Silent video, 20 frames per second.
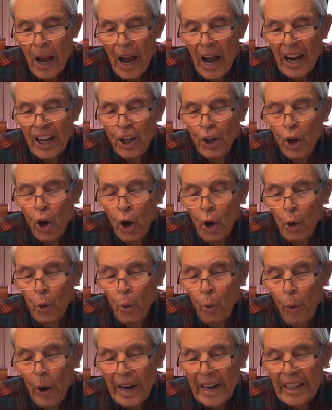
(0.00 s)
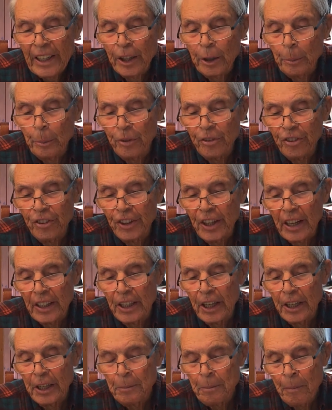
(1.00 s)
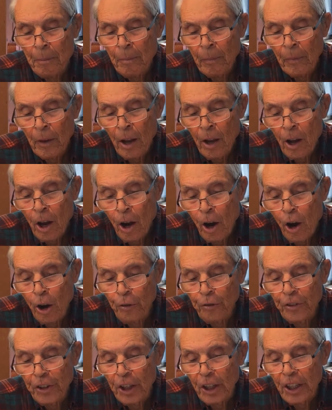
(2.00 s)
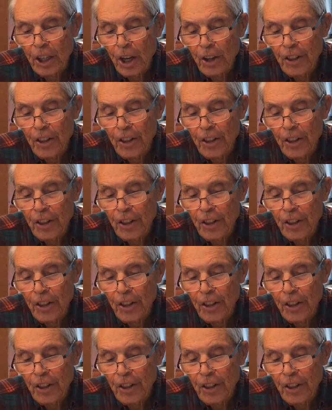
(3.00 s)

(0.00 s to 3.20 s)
A non-random study of nearly